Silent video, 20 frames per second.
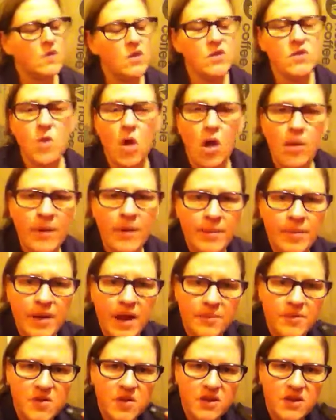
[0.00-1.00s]
So all my
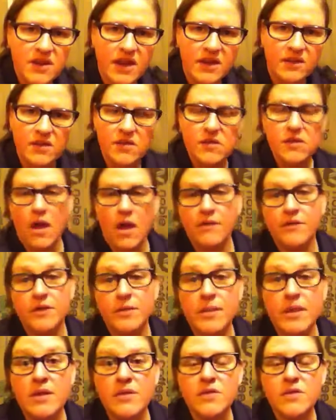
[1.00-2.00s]
pipes contain these softy
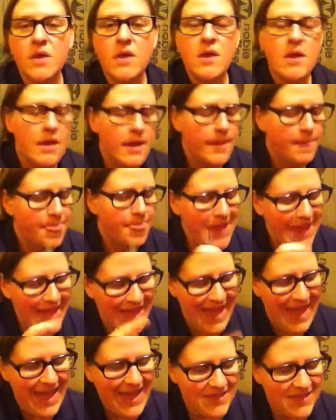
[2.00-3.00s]
bits.
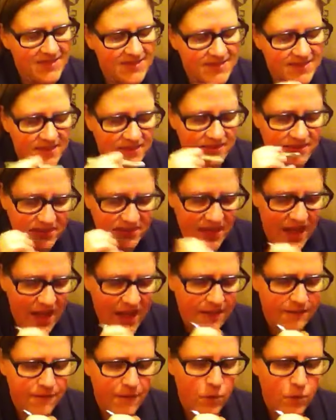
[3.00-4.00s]
And
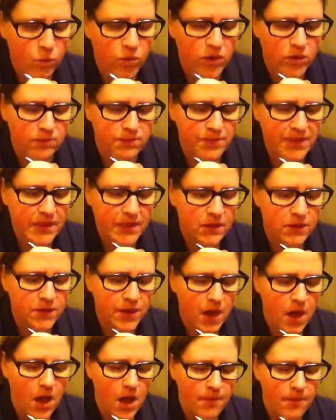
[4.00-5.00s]
saliva will build
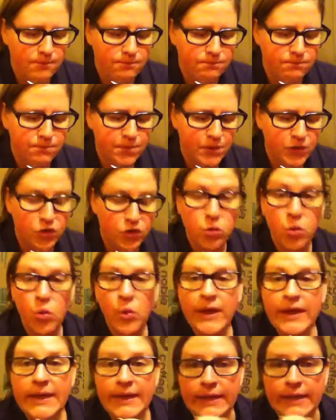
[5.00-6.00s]
up
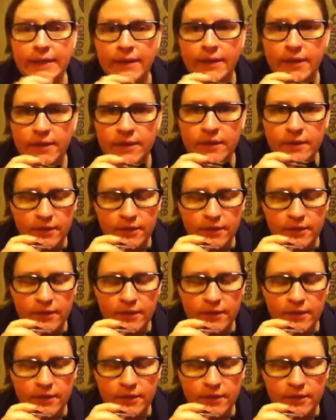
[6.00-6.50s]
between